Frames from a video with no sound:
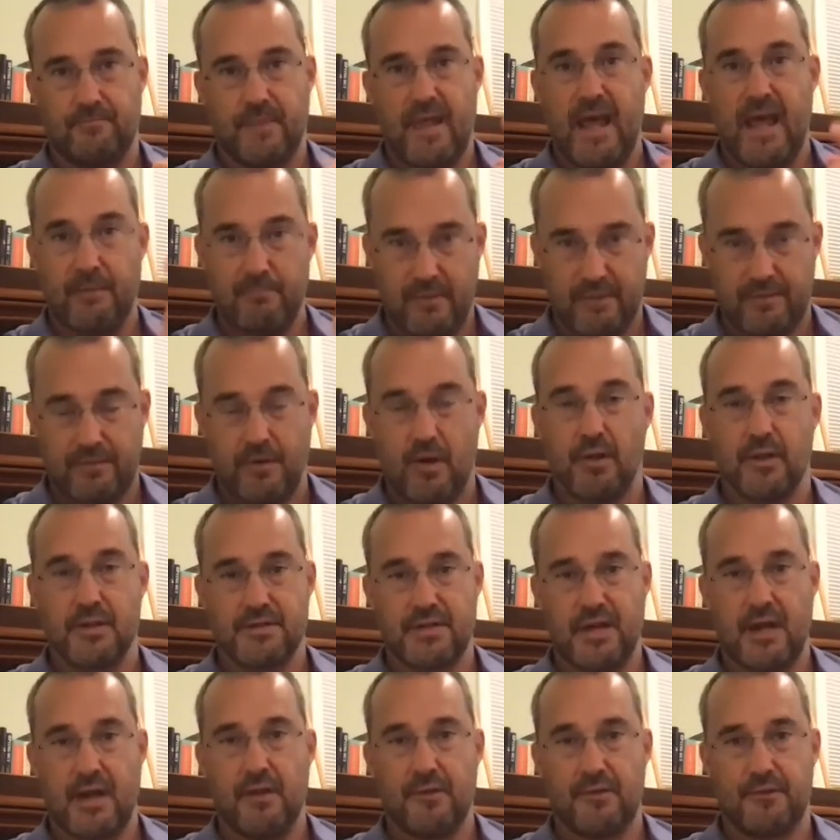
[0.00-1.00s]
and
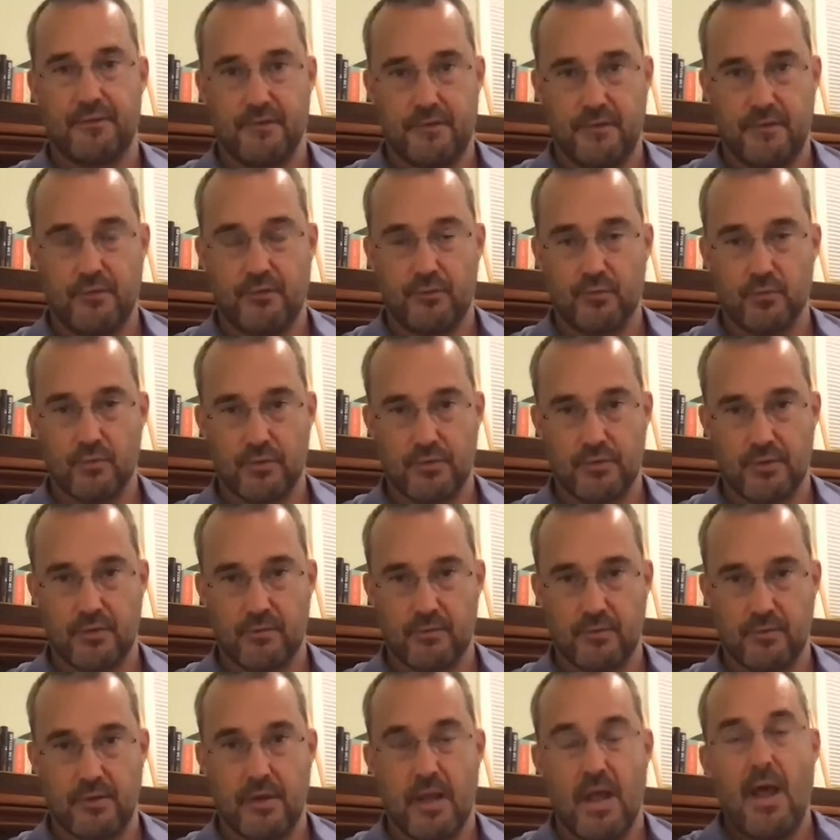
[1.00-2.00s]
mythologized to school
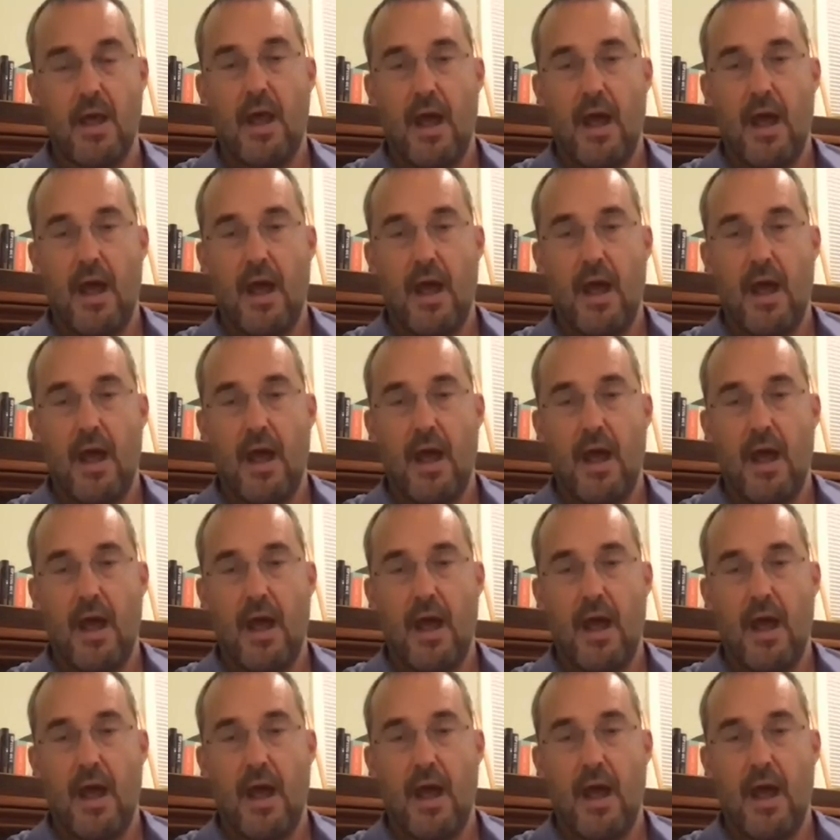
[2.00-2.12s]
children.